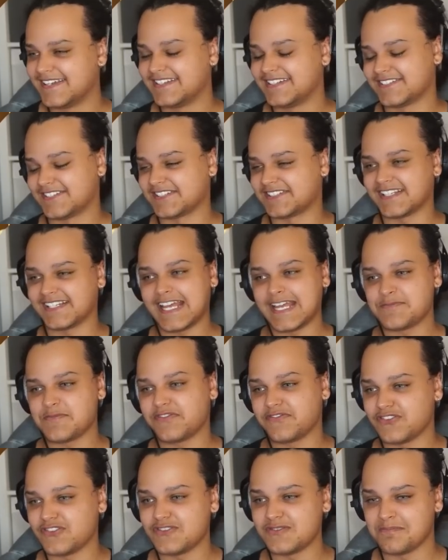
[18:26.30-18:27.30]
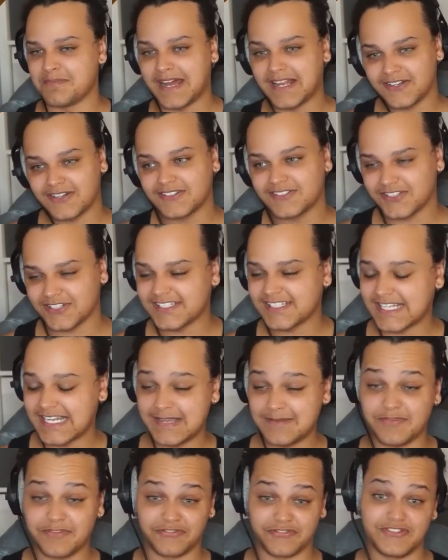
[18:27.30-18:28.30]
just to name a few, Manon, just to
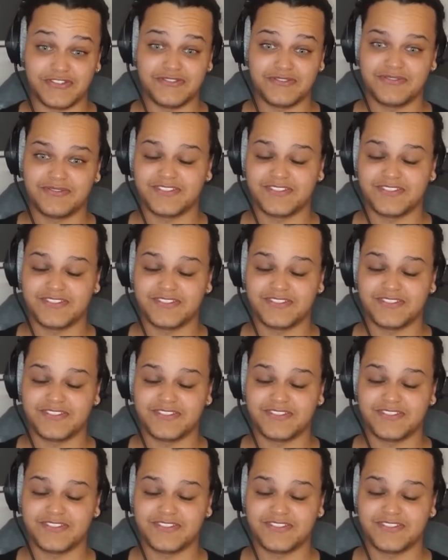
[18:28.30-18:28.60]
name a few,